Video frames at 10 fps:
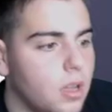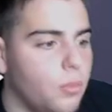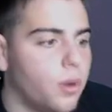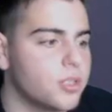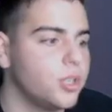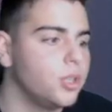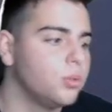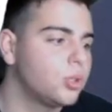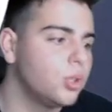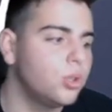What's good
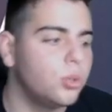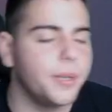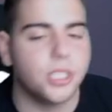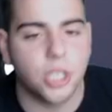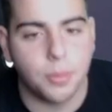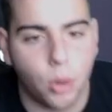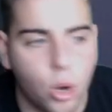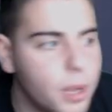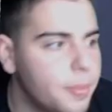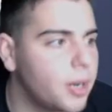YouTube? It's your
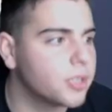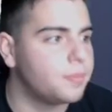boy Bugz